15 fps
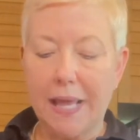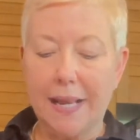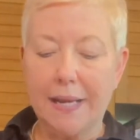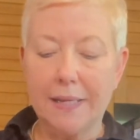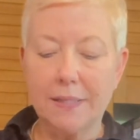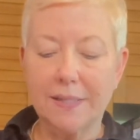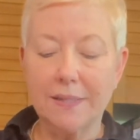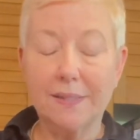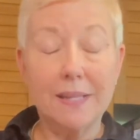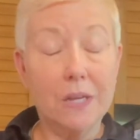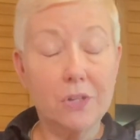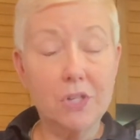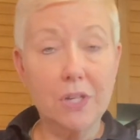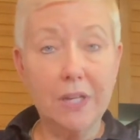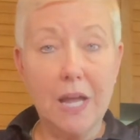and it's a
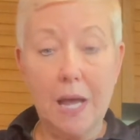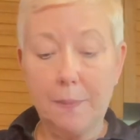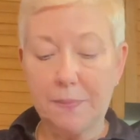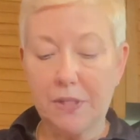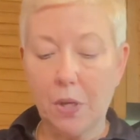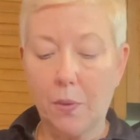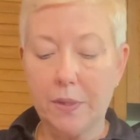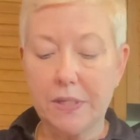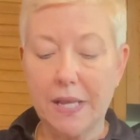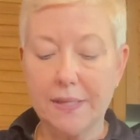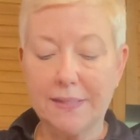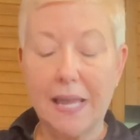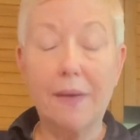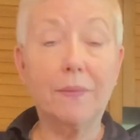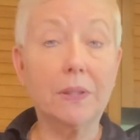suction cup, so it
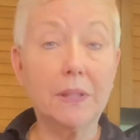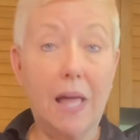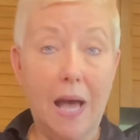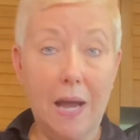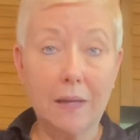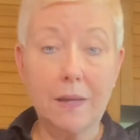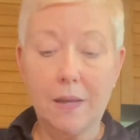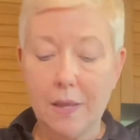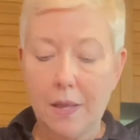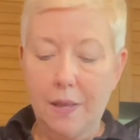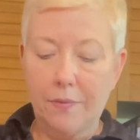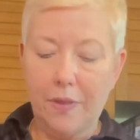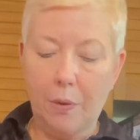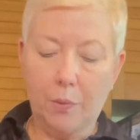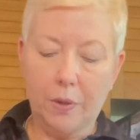does have a lock
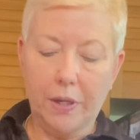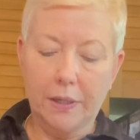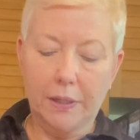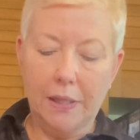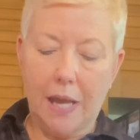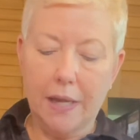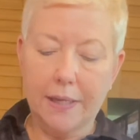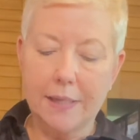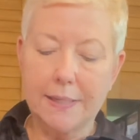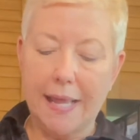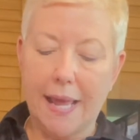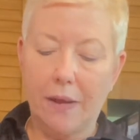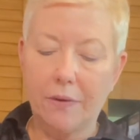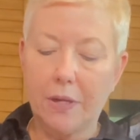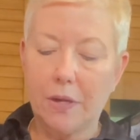that we're going to lock it
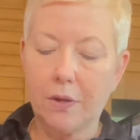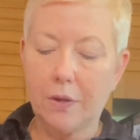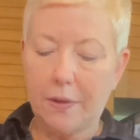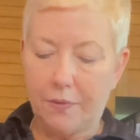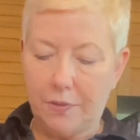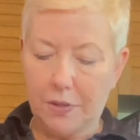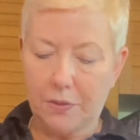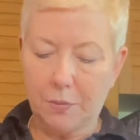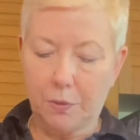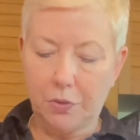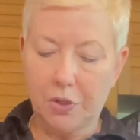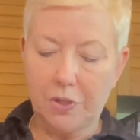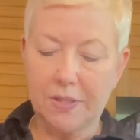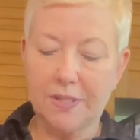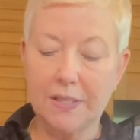down here, and this will
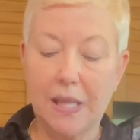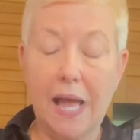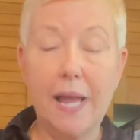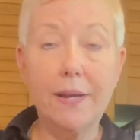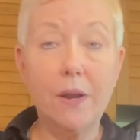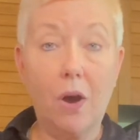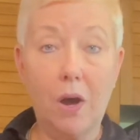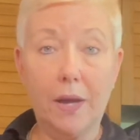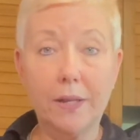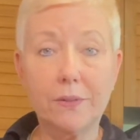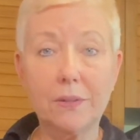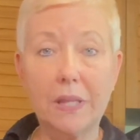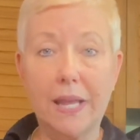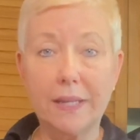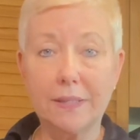just slide
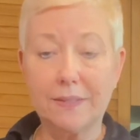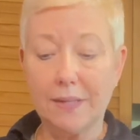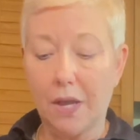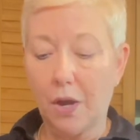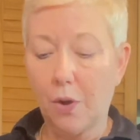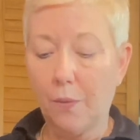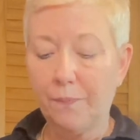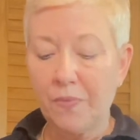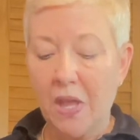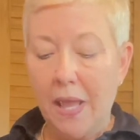on like so,